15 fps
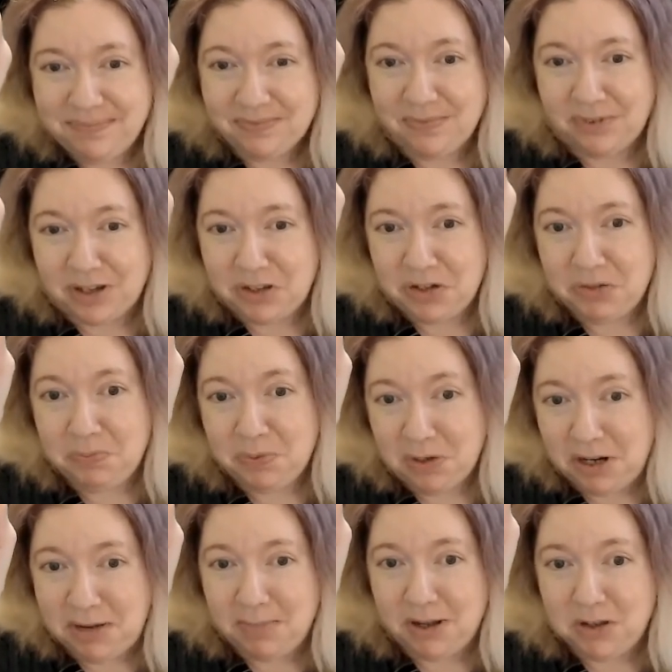which
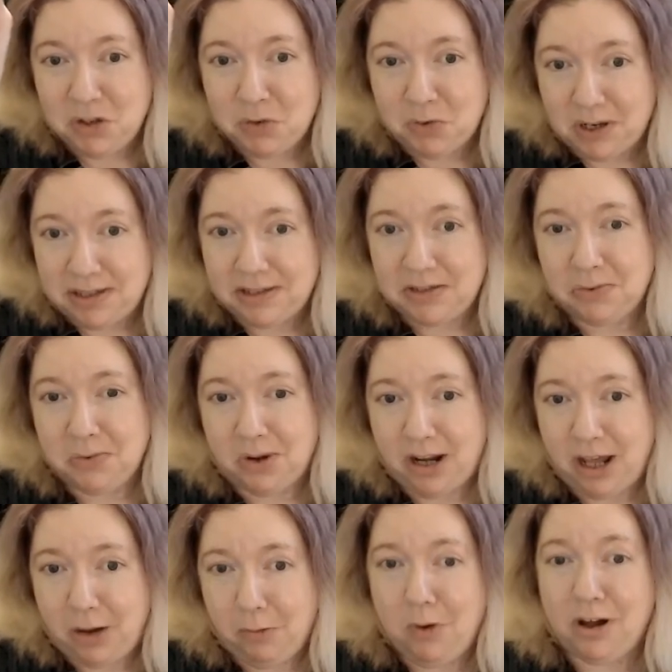pretty much was what
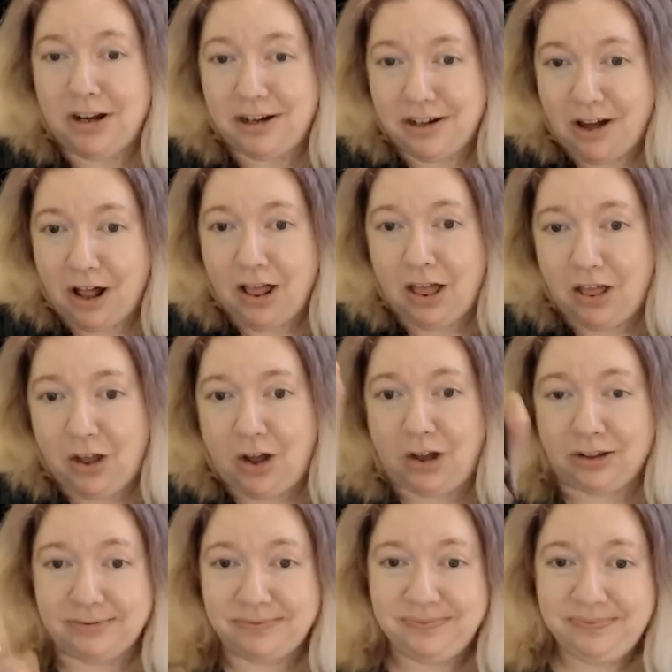I wanted all
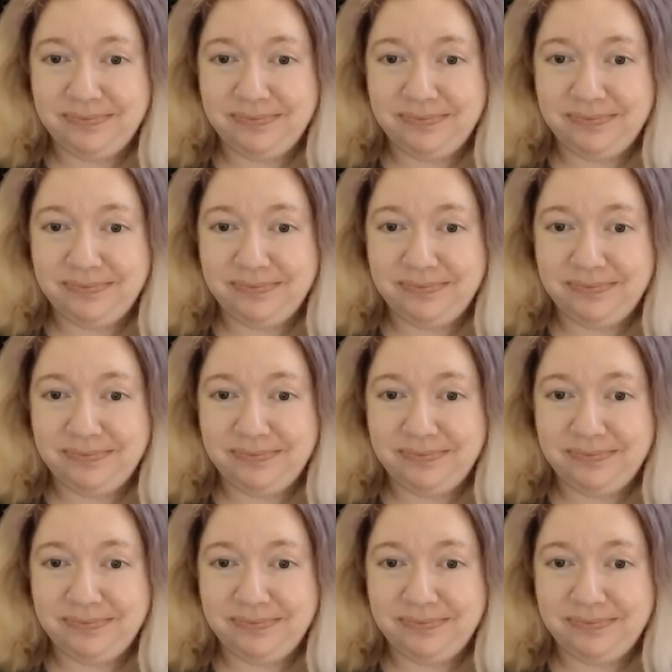along.